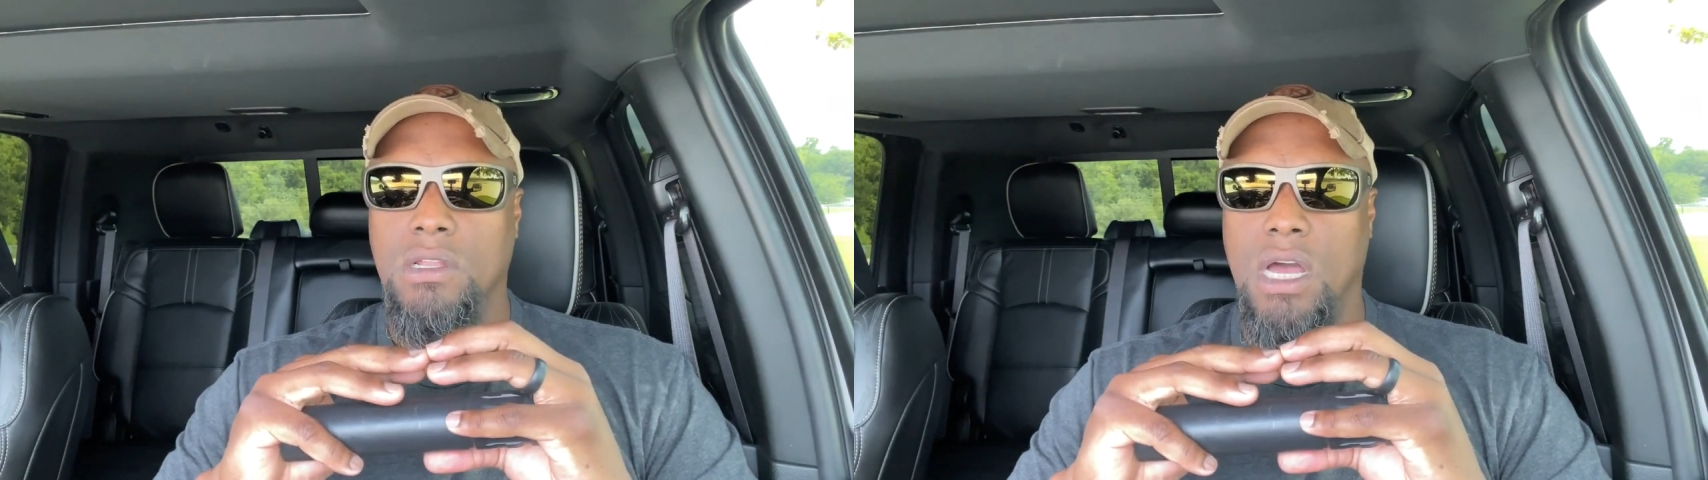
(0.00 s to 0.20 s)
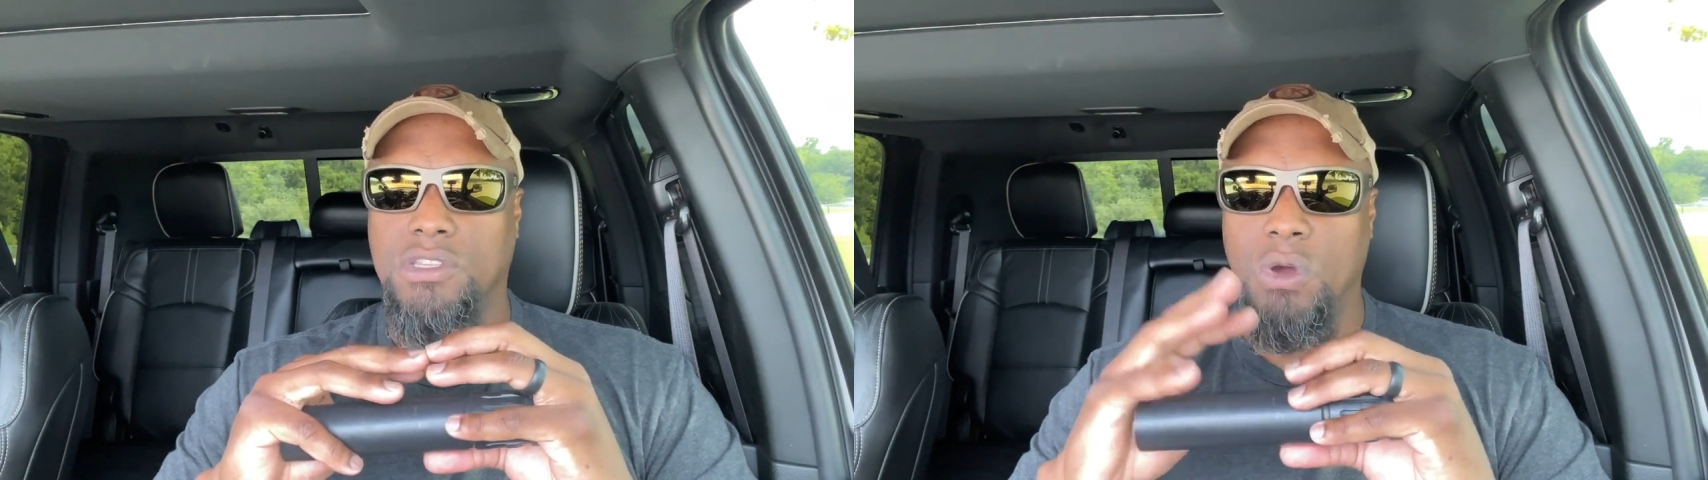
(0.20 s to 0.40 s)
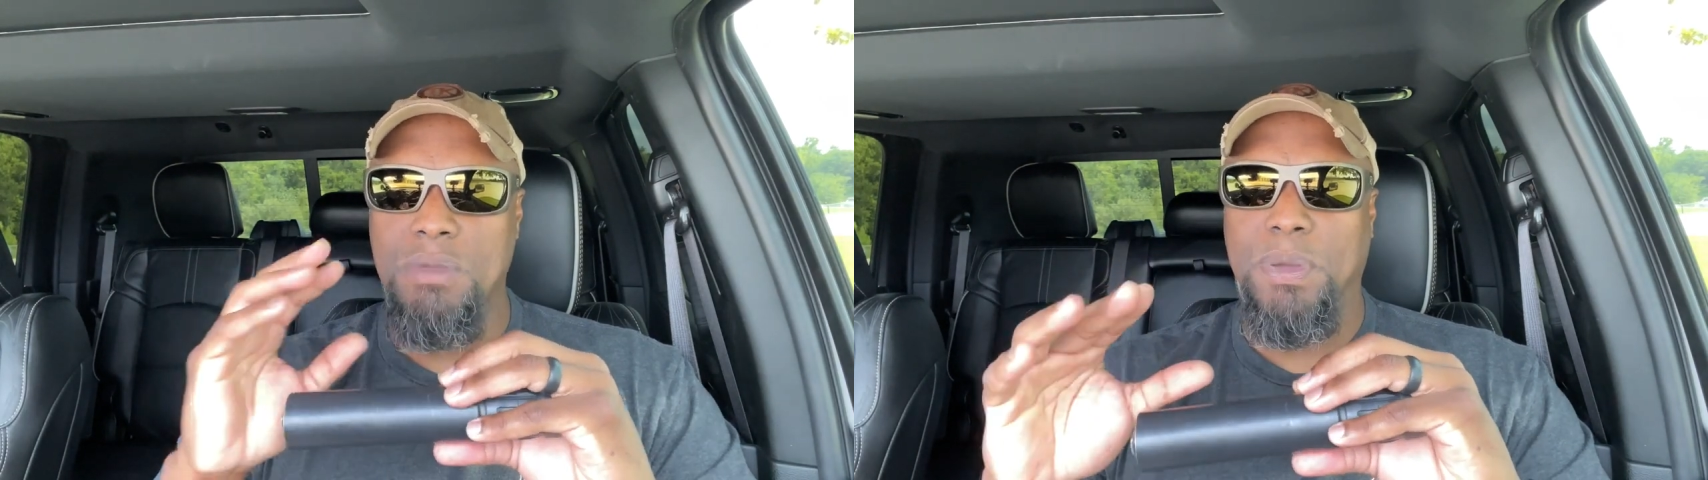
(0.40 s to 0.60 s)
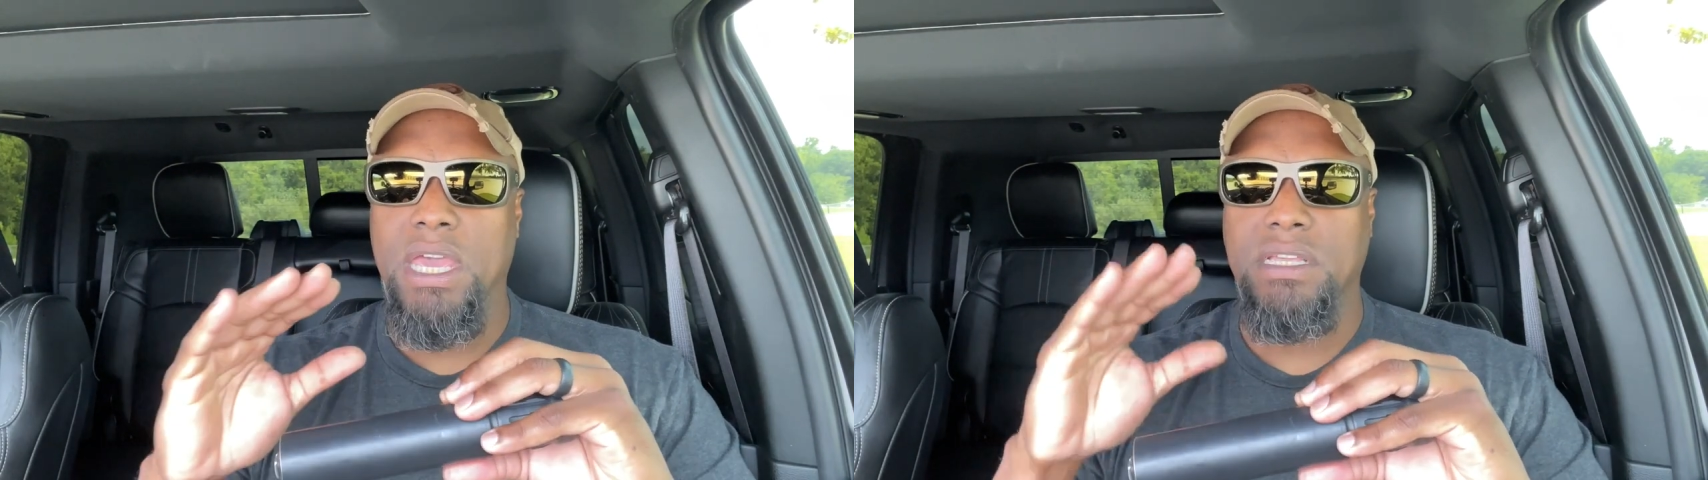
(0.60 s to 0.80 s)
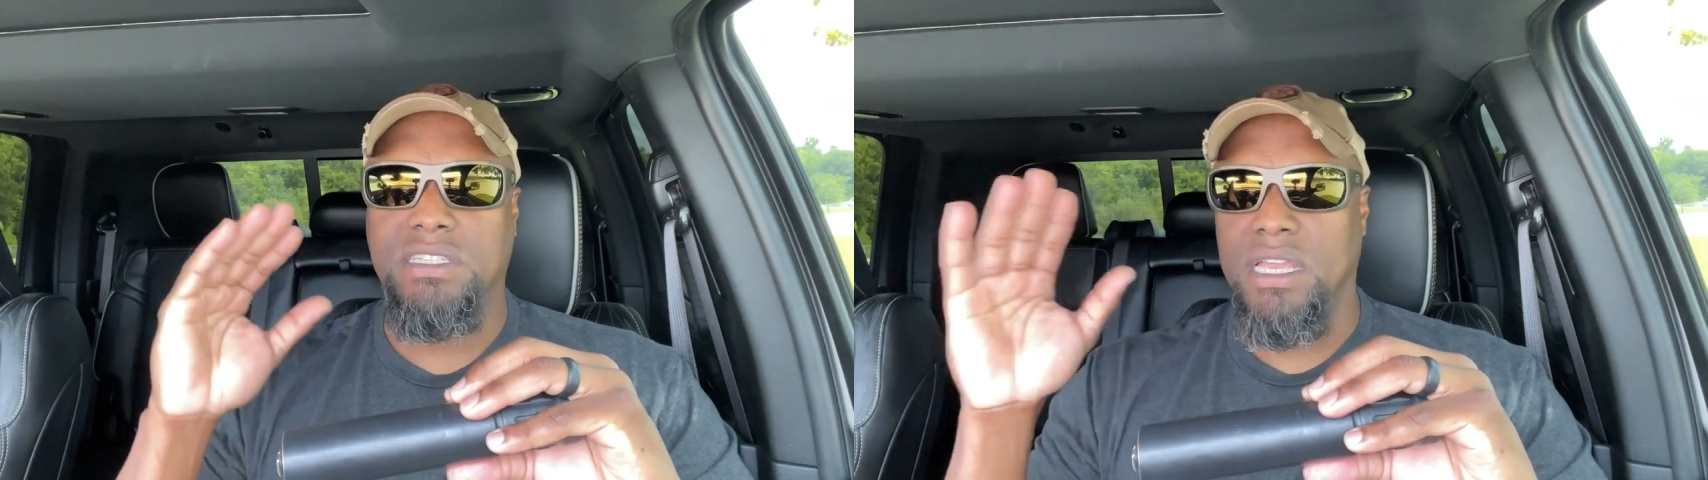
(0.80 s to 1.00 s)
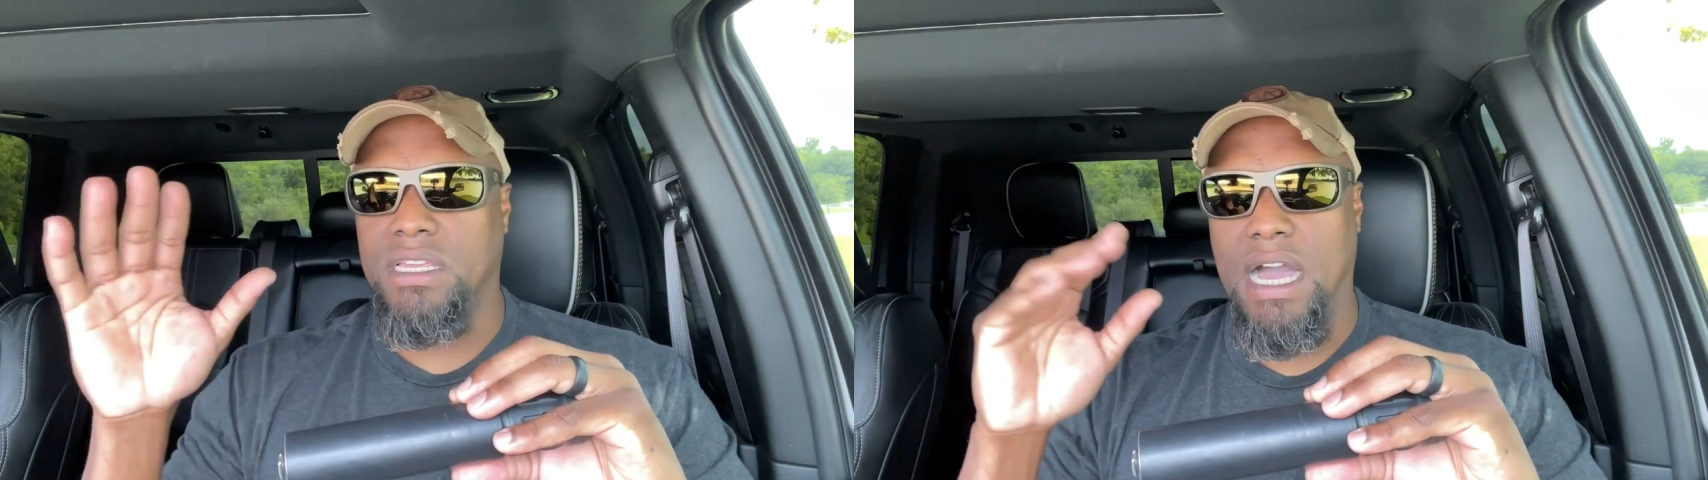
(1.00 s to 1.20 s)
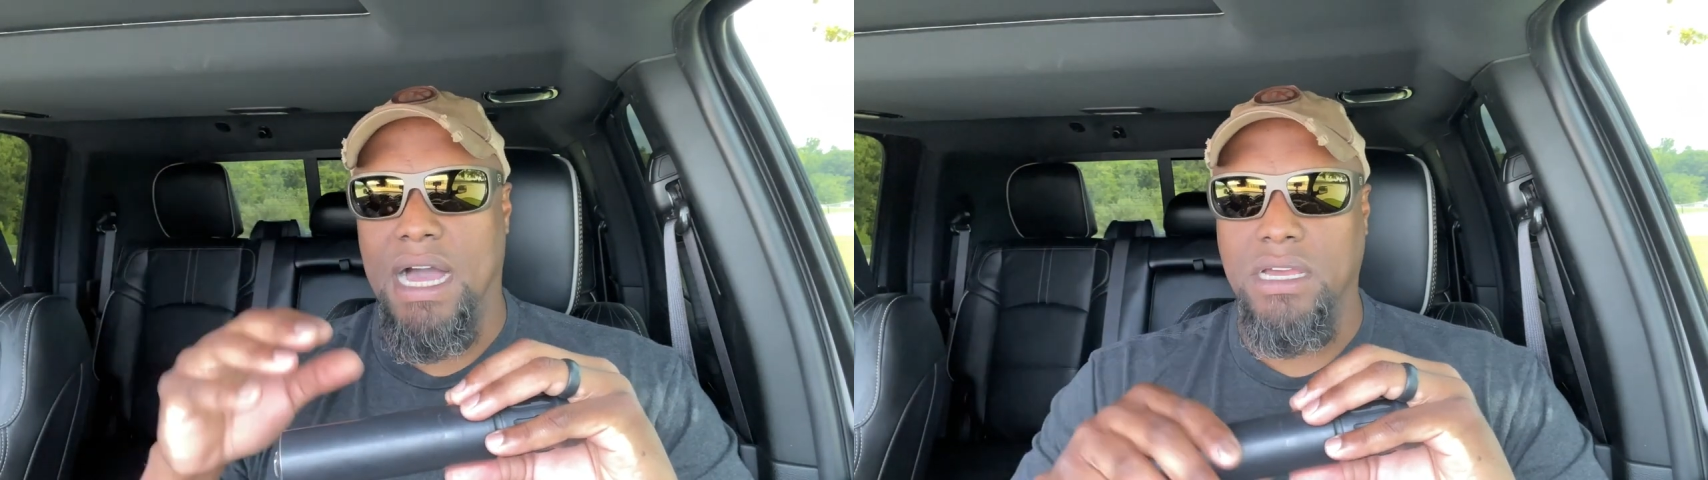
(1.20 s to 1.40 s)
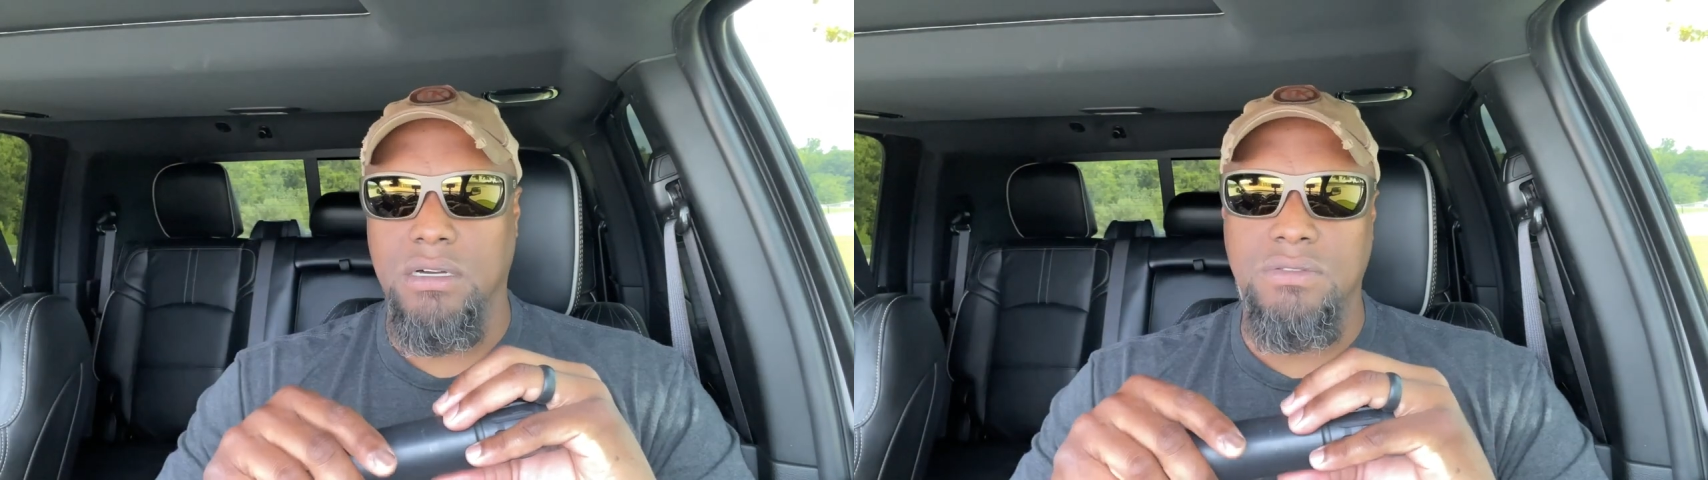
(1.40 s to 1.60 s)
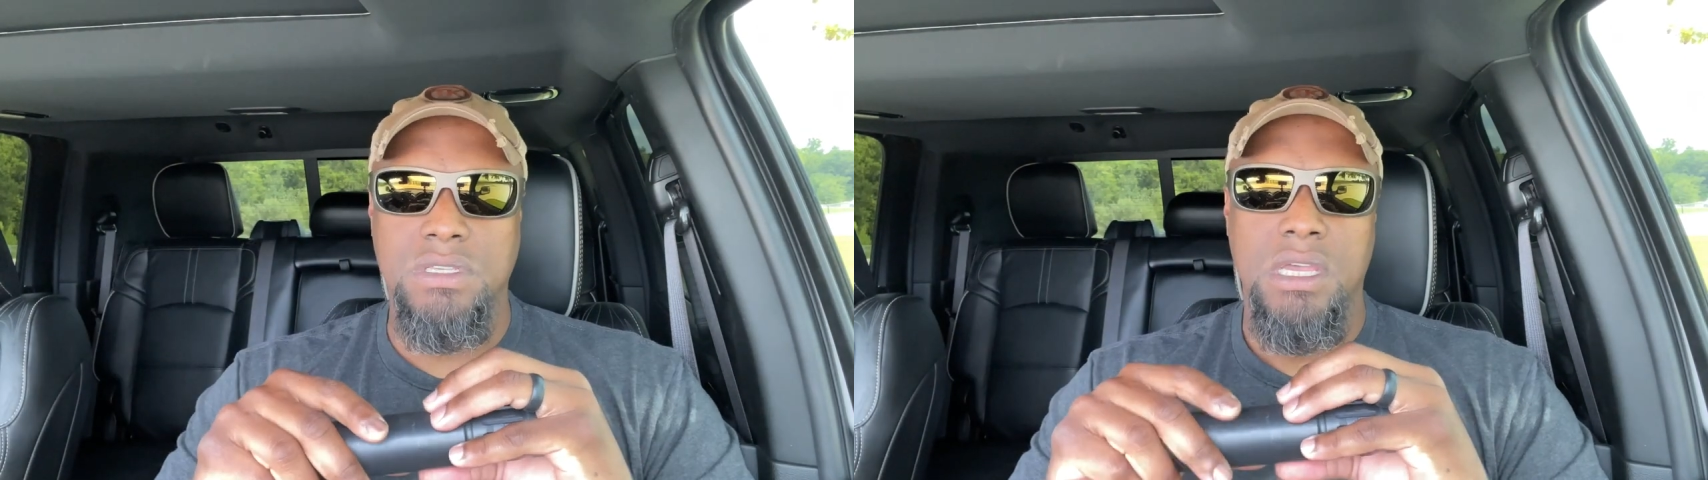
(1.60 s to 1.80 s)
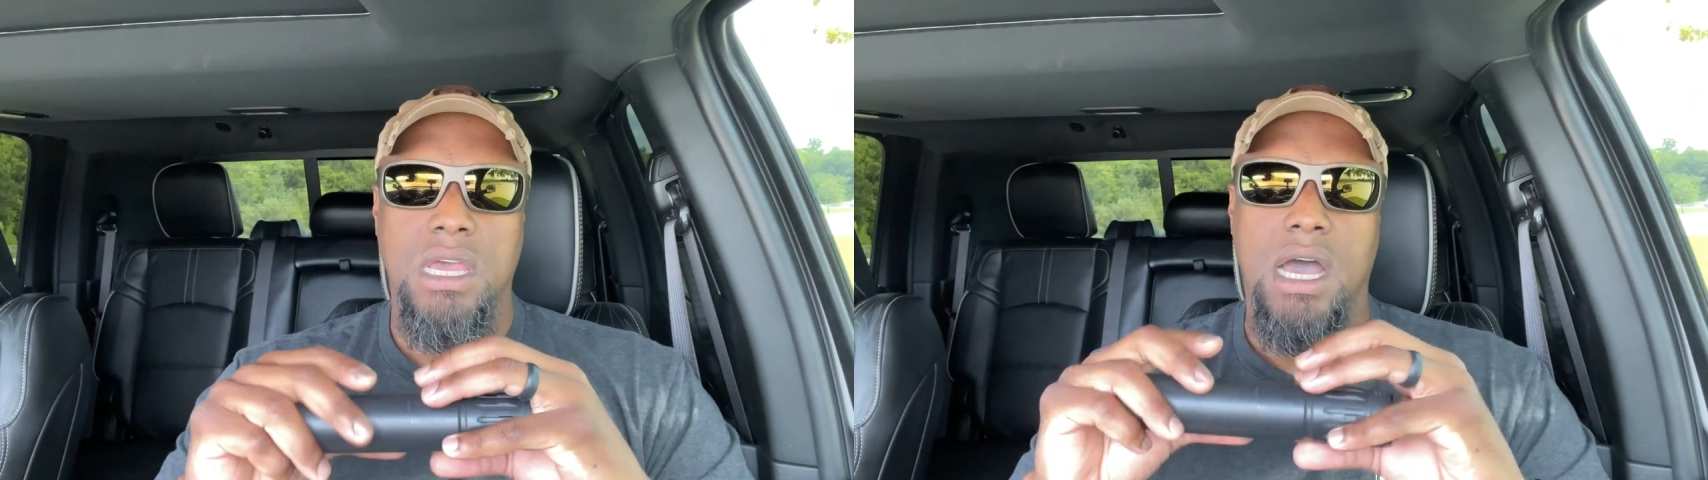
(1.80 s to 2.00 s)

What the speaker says: 10 coyotes,